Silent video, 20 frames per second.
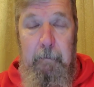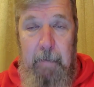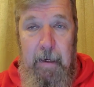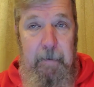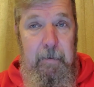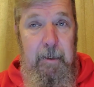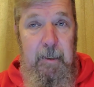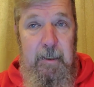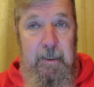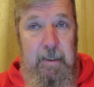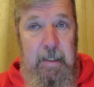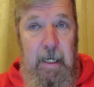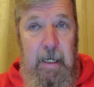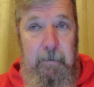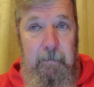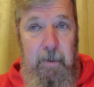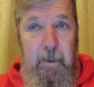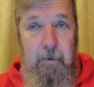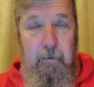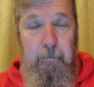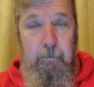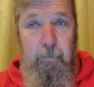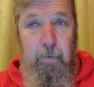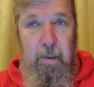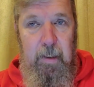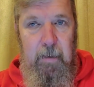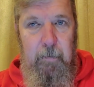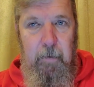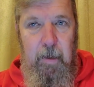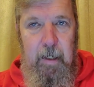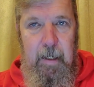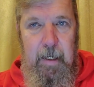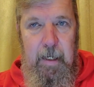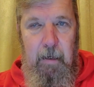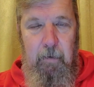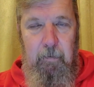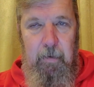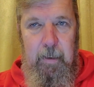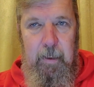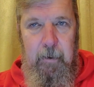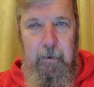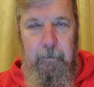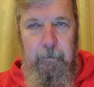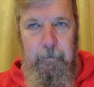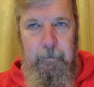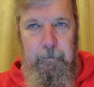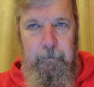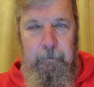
Maybe it's time you put the money out there.